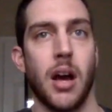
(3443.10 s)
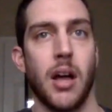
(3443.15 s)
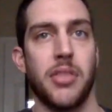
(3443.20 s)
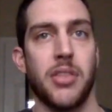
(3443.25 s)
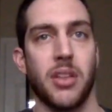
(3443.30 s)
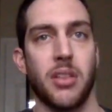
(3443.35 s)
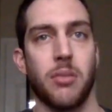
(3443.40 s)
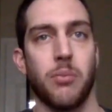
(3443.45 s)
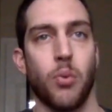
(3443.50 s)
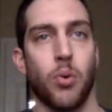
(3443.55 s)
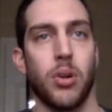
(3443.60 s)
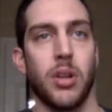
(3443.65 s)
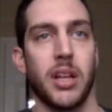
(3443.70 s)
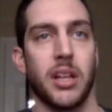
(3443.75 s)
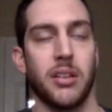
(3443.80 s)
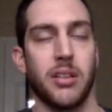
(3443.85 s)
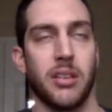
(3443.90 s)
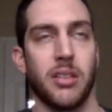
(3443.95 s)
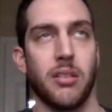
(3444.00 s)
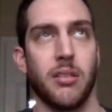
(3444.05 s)
think the more
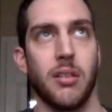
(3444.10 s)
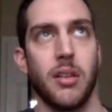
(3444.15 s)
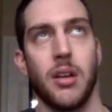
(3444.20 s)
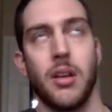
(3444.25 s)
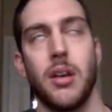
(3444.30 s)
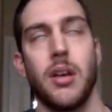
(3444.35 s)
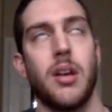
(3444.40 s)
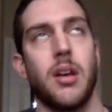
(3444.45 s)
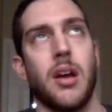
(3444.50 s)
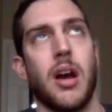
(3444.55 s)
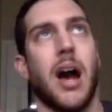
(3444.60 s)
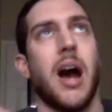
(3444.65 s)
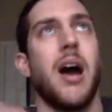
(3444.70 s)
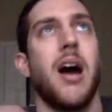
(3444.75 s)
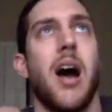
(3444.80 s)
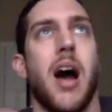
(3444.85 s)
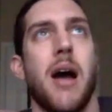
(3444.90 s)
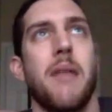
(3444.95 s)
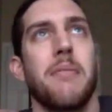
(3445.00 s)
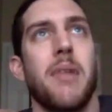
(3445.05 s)
likely,
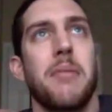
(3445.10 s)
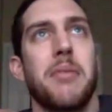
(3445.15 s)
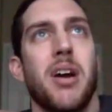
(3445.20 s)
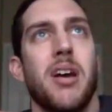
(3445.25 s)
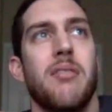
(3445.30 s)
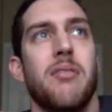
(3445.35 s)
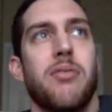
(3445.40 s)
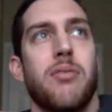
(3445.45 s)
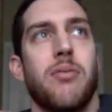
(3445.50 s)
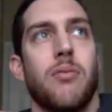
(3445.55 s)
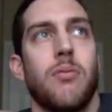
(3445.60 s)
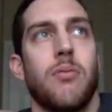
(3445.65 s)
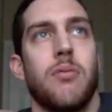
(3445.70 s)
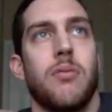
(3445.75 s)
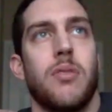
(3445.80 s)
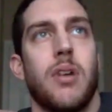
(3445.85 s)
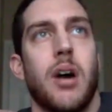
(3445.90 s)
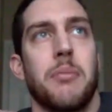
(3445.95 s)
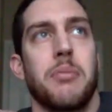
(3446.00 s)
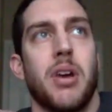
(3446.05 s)
I'm kind
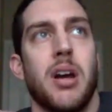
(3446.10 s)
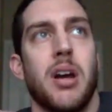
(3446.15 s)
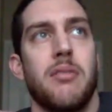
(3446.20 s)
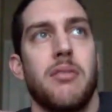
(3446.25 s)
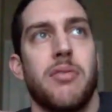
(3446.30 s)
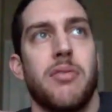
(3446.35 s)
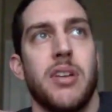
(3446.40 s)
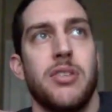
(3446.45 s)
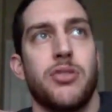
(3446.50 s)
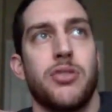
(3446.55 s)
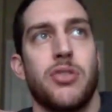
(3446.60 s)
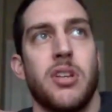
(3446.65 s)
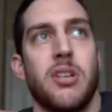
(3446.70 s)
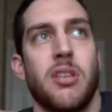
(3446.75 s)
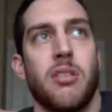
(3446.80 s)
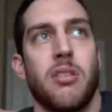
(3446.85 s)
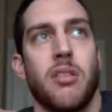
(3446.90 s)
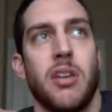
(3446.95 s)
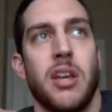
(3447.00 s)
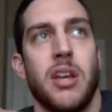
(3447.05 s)
of
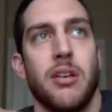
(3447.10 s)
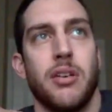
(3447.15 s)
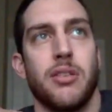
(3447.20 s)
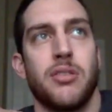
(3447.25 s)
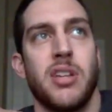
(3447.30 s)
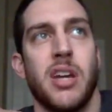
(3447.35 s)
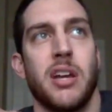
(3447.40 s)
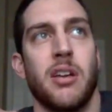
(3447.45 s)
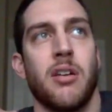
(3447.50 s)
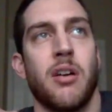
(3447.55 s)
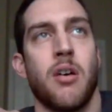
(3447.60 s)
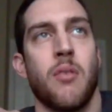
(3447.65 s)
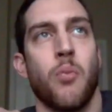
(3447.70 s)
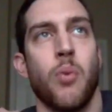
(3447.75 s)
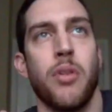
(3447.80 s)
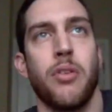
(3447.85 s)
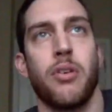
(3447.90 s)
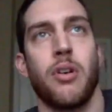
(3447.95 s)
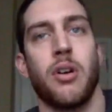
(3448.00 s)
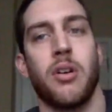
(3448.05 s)
interested to hear your take
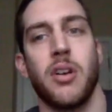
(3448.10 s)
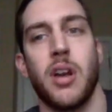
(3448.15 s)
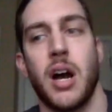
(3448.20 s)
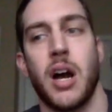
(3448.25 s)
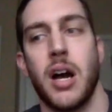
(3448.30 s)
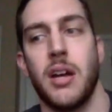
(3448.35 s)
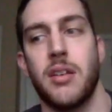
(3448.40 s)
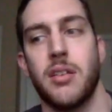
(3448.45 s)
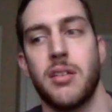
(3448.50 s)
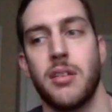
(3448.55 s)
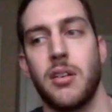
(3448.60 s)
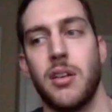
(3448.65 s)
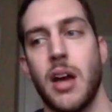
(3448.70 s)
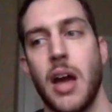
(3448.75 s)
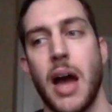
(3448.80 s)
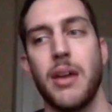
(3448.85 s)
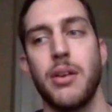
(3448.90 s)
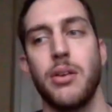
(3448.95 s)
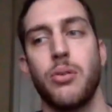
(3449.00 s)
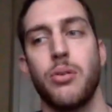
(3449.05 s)
on whether or not,
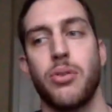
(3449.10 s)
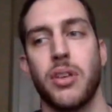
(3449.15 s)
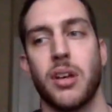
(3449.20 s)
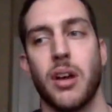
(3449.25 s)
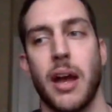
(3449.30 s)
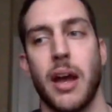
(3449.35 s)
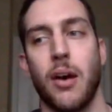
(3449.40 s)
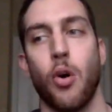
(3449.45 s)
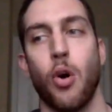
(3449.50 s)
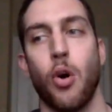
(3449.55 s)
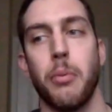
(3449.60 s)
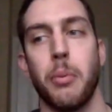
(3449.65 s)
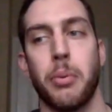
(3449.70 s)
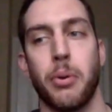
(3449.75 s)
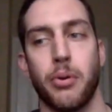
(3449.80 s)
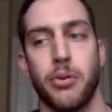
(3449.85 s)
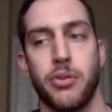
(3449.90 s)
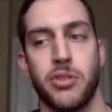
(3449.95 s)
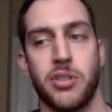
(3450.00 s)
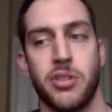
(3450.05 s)
how you think Holm
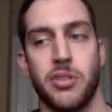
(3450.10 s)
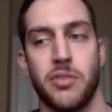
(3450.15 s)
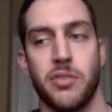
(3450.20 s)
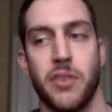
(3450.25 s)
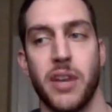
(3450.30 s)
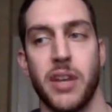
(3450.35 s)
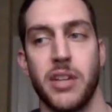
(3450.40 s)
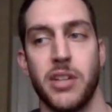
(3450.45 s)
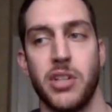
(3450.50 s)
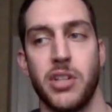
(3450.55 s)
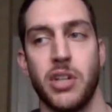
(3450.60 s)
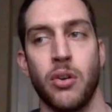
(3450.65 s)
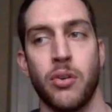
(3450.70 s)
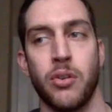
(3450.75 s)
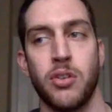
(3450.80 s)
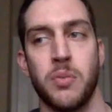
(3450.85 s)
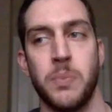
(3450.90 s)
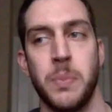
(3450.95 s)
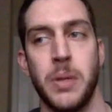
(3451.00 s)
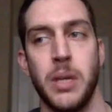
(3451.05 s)
approaches this fight. Is she
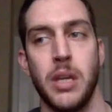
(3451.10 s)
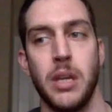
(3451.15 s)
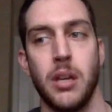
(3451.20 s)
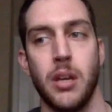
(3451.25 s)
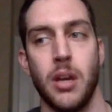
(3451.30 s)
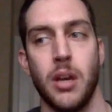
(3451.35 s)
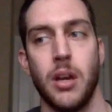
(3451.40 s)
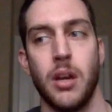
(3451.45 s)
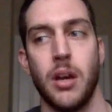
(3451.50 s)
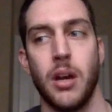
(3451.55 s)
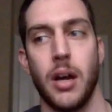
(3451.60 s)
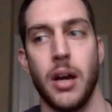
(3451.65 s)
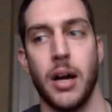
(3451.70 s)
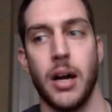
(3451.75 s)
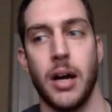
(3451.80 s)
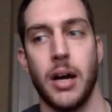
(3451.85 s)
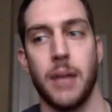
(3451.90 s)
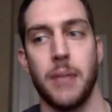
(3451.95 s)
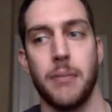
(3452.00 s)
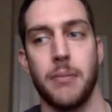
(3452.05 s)
going to be?
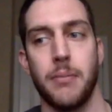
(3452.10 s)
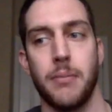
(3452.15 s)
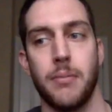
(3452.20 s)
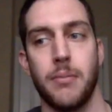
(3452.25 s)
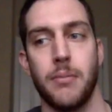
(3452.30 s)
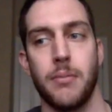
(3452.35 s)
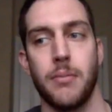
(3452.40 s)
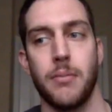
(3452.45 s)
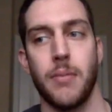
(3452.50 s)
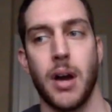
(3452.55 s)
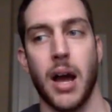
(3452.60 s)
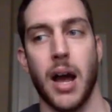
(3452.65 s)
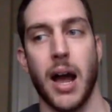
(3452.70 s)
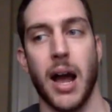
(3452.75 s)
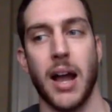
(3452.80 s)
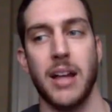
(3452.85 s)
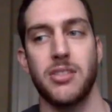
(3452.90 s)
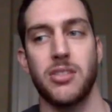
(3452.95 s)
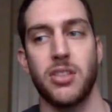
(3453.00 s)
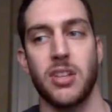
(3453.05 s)
I
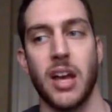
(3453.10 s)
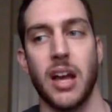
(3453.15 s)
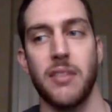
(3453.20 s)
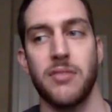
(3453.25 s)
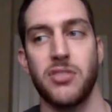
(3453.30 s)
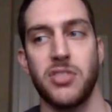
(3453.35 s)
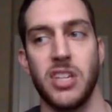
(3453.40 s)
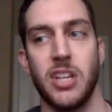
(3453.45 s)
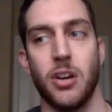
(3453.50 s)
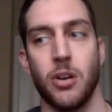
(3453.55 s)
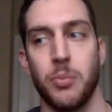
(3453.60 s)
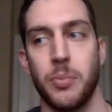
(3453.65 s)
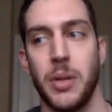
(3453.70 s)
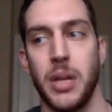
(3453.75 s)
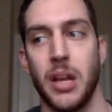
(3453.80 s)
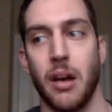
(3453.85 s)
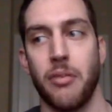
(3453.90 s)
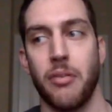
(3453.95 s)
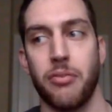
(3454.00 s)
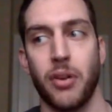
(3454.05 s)
just kind of see
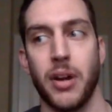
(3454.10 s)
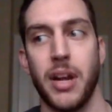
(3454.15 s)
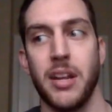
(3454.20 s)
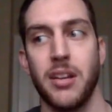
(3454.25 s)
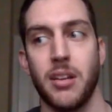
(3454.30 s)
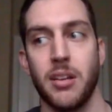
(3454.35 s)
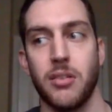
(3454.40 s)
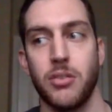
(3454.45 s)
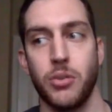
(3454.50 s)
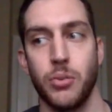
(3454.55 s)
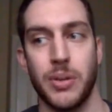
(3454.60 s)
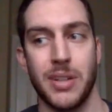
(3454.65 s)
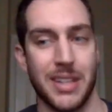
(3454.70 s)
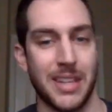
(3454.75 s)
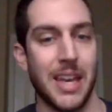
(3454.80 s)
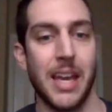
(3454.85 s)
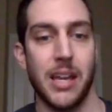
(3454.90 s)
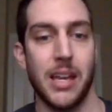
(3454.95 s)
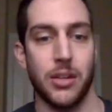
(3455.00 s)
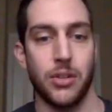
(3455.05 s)
her being afraid
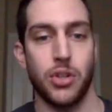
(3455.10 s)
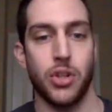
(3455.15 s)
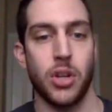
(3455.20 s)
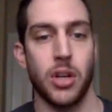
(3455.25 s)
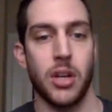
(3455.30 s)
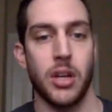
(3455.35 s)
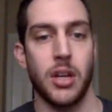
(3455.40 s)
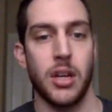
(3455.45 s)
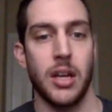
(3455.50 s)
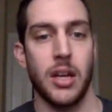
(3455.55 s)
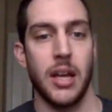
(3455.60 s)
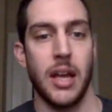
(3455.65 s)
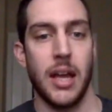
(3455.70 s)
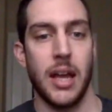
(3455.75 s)
to engage